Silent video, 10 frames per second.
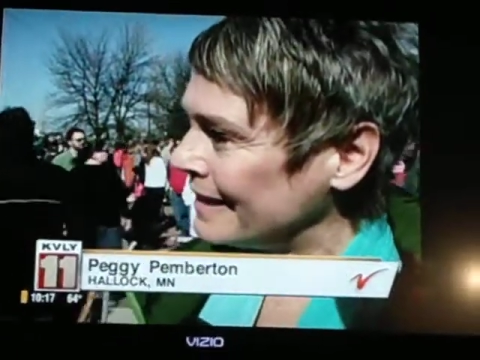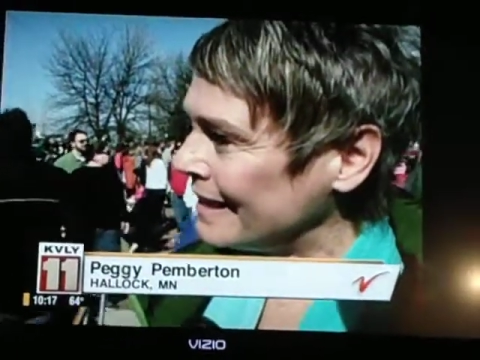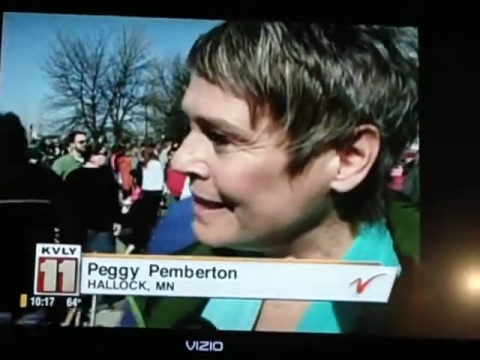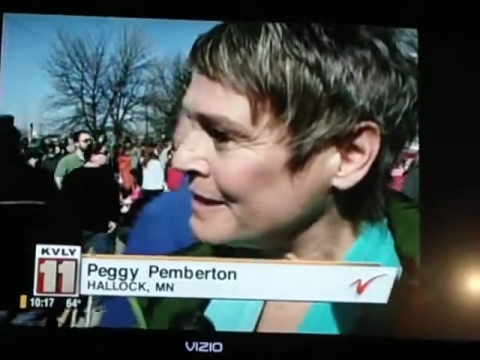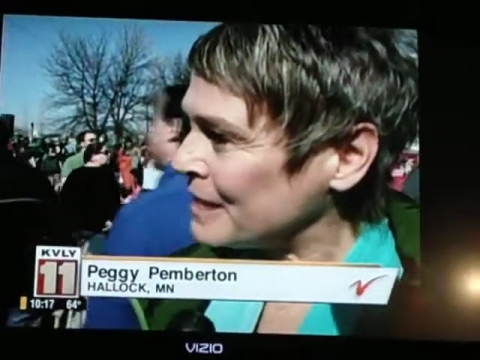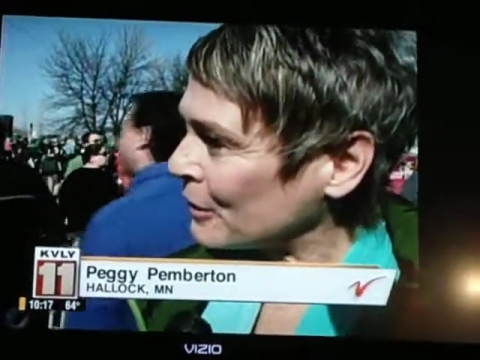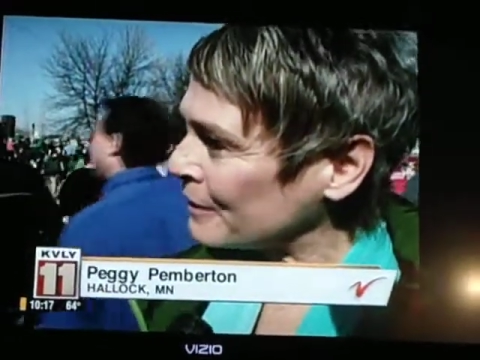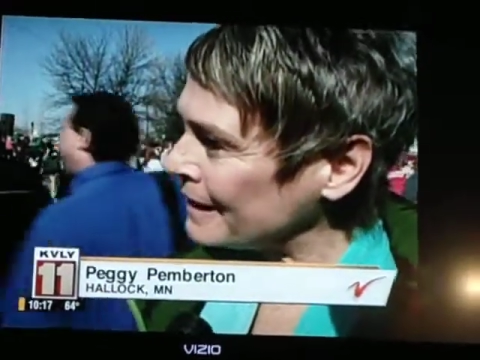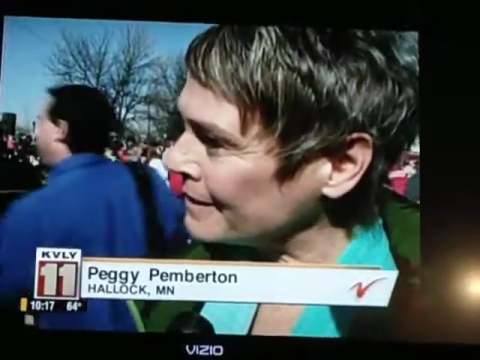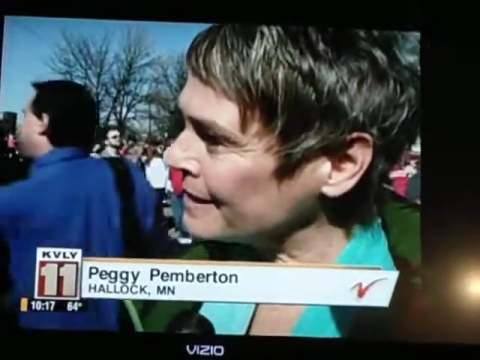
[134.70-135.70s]

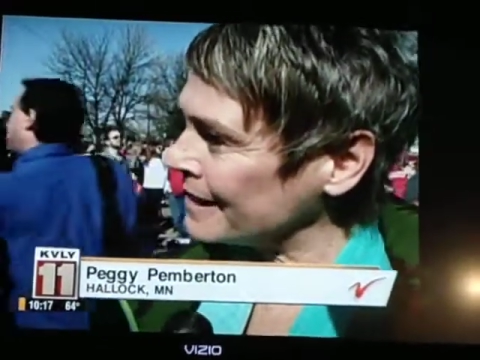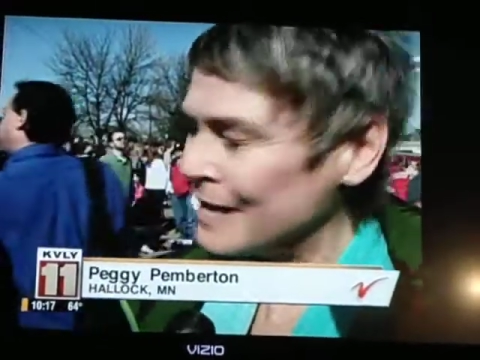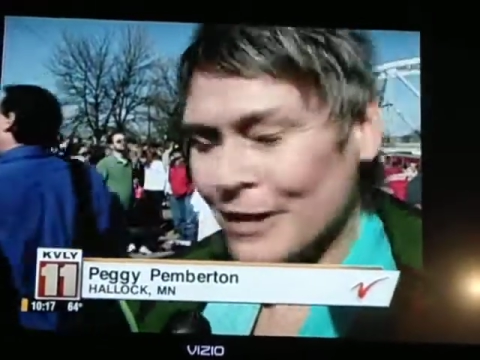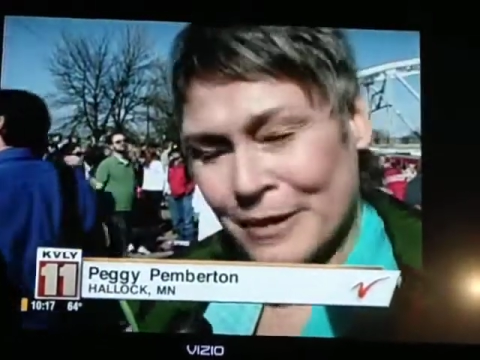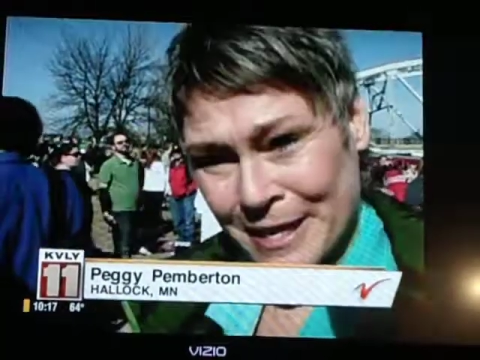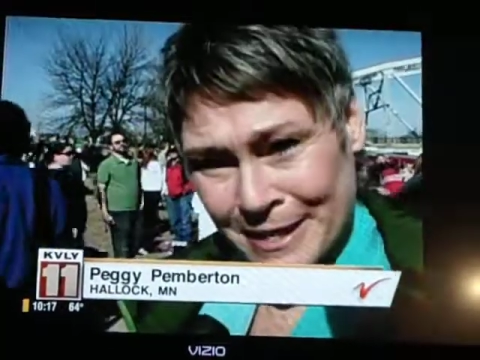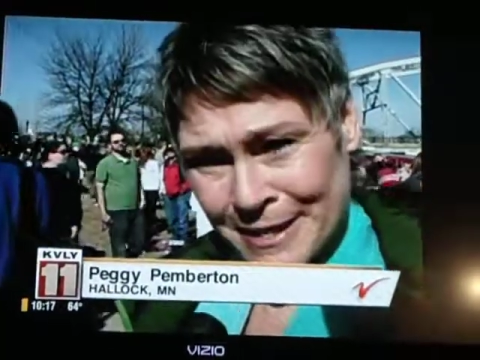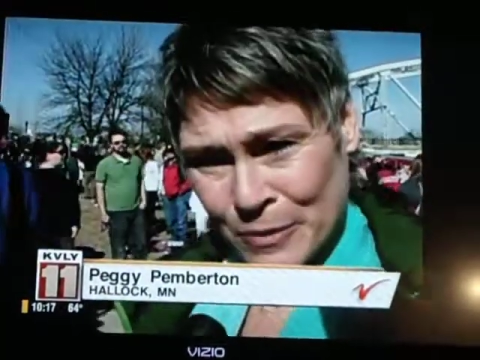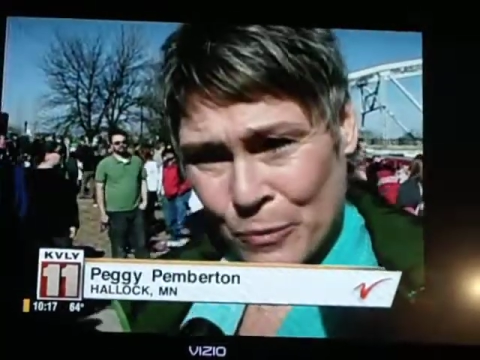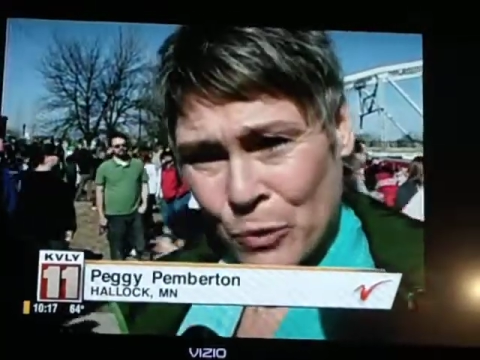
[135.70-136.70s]
endearing to hear his
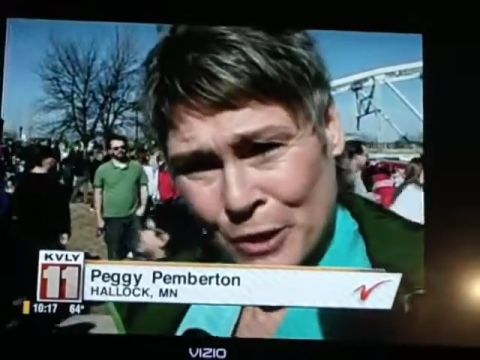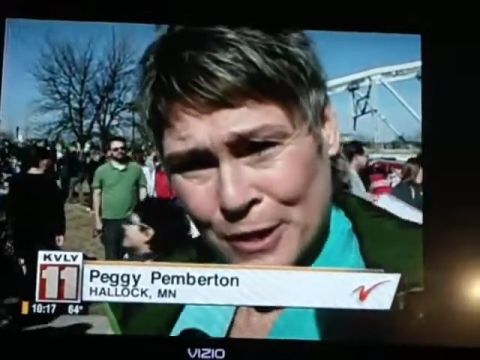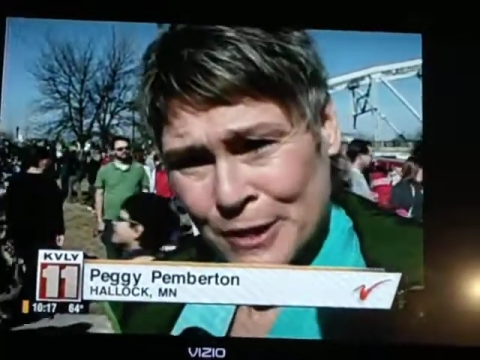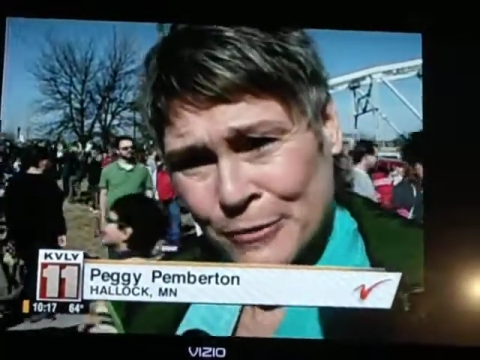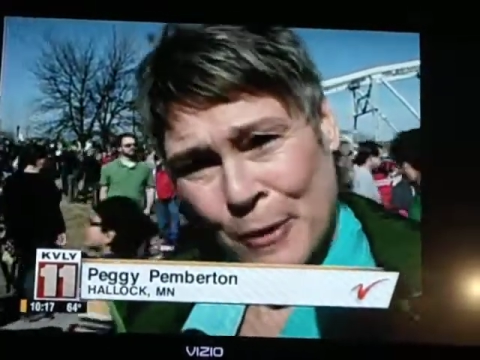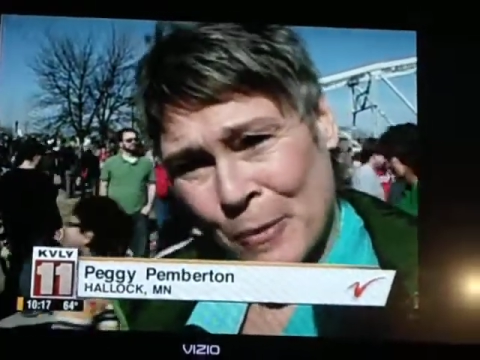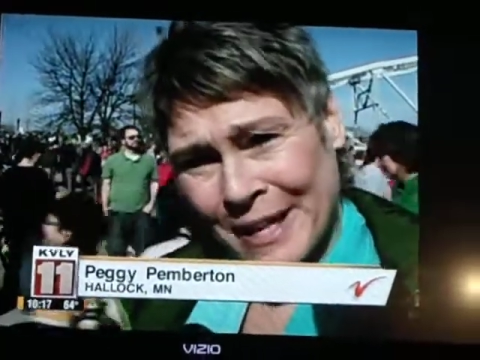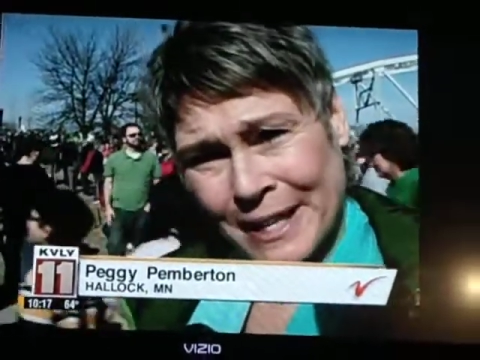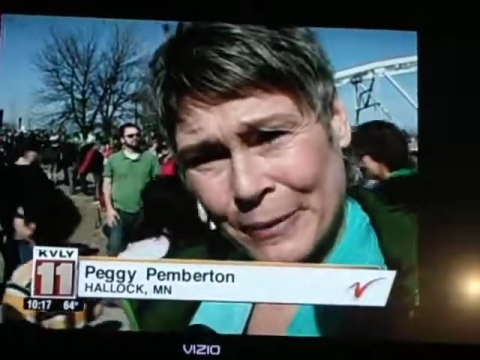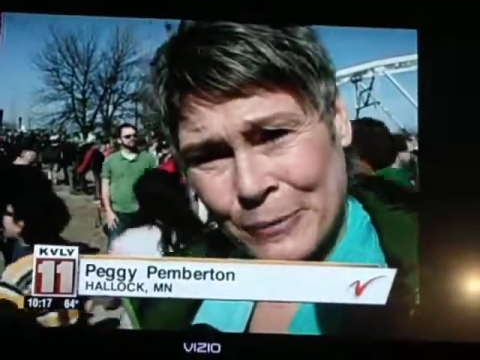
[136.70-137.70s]
words from when
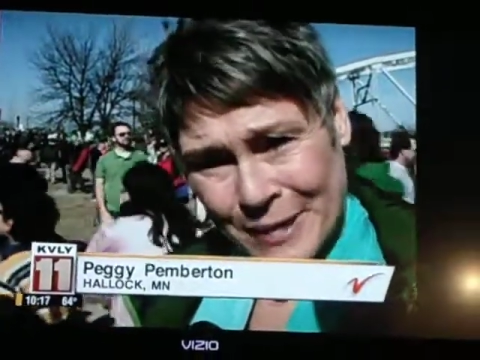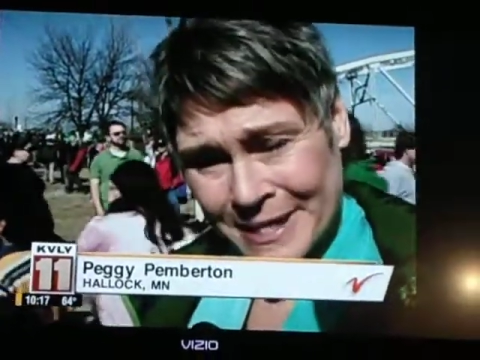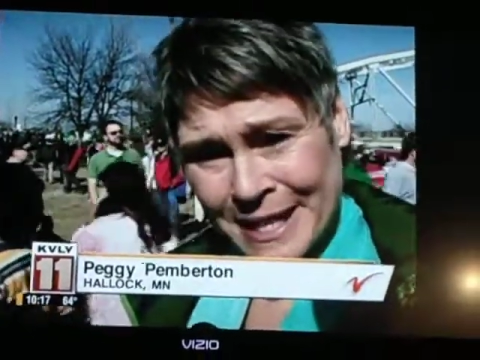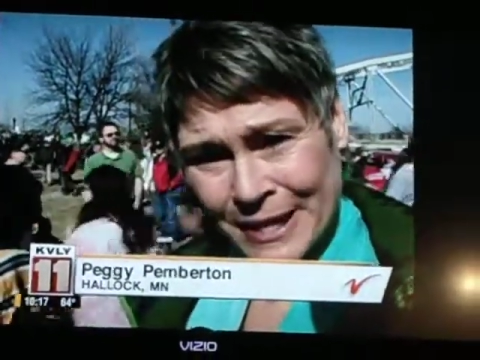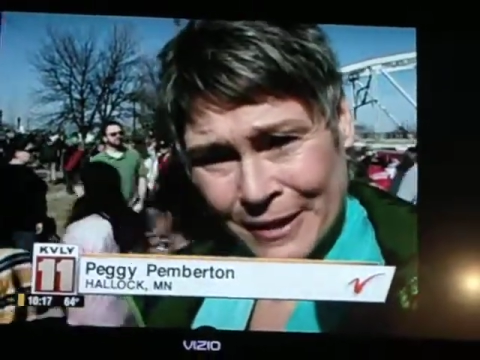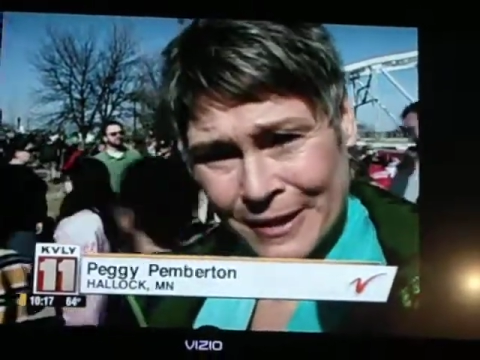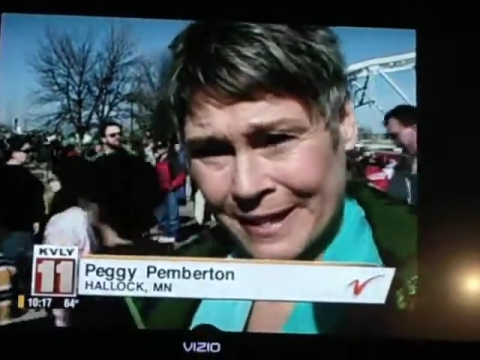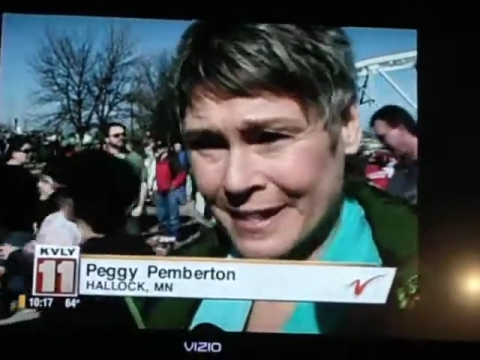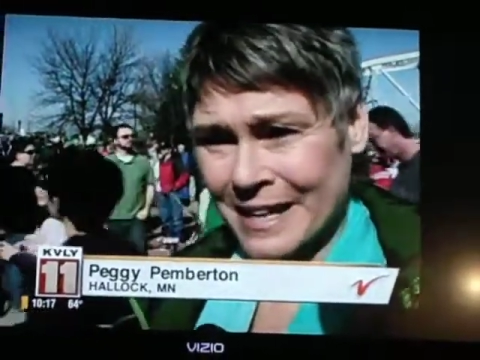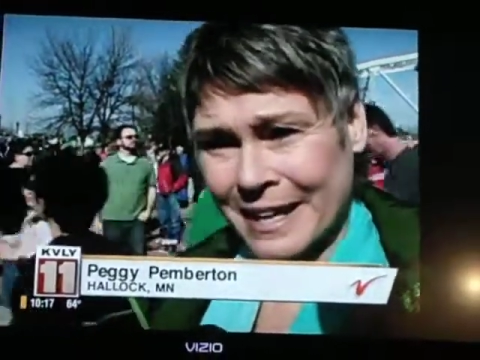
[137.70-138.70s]
he was here in the
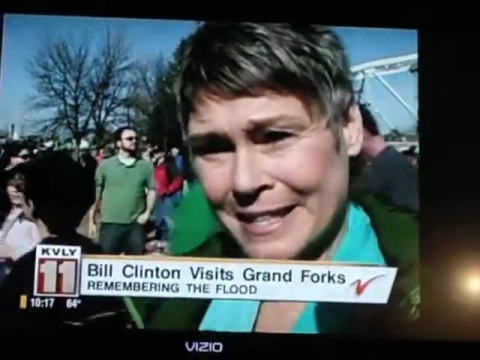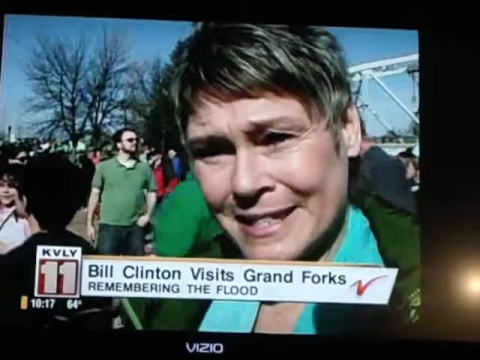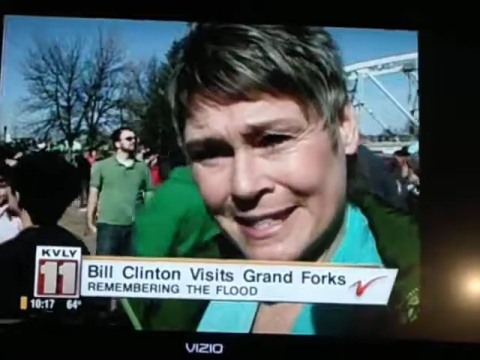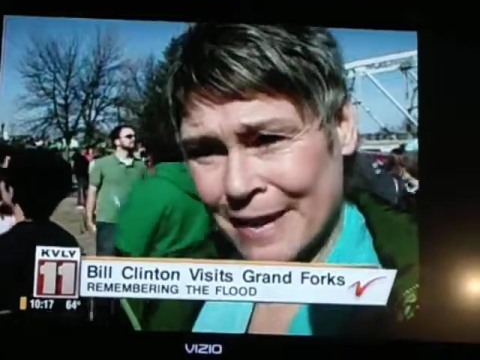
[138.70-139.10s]
97